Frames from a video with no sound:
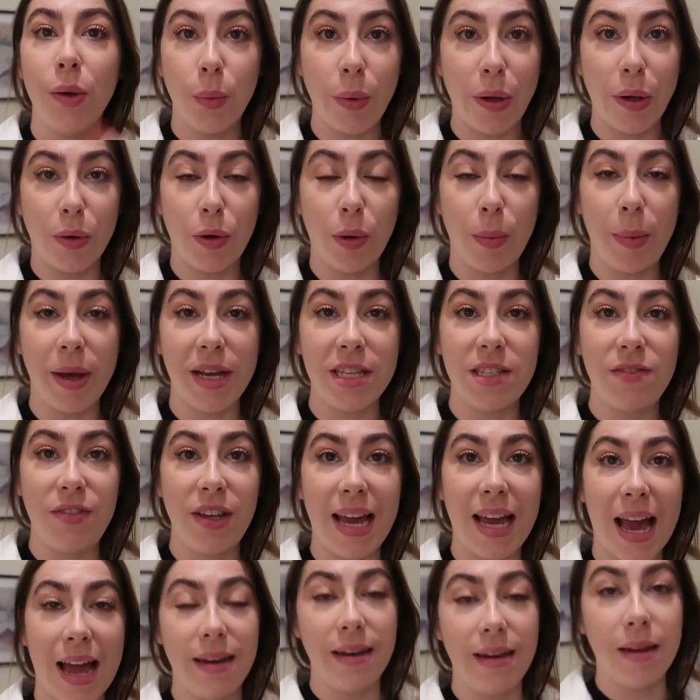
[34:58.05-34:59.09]
We Are All Birds of
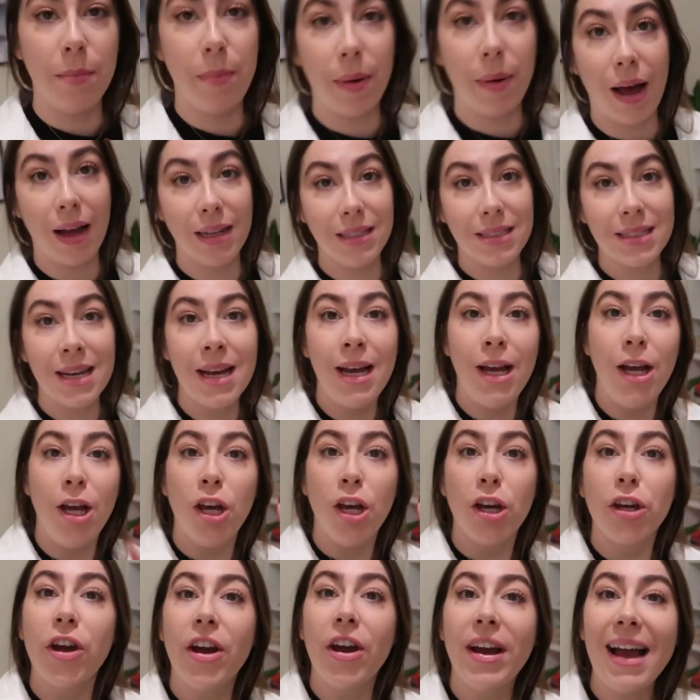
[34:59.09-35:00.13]
Uganda, but
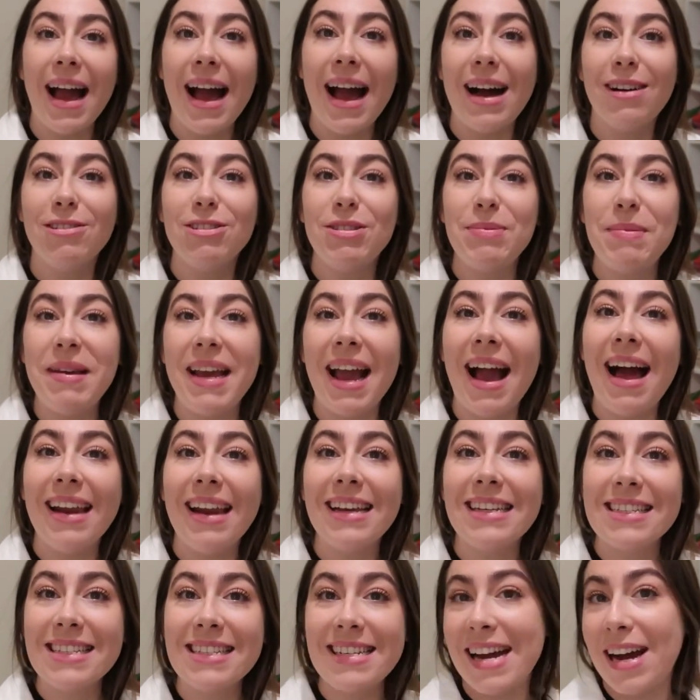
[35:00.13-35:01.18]
going out to meet
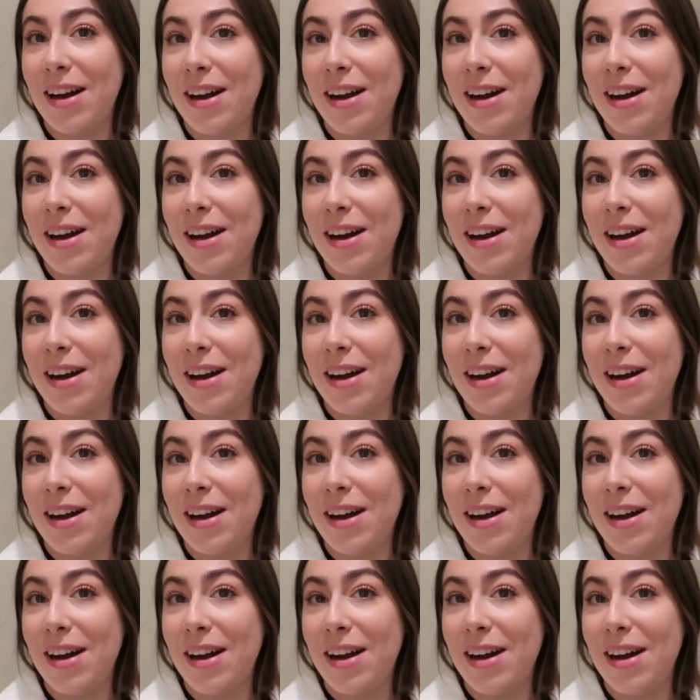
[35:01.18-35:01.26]
Alex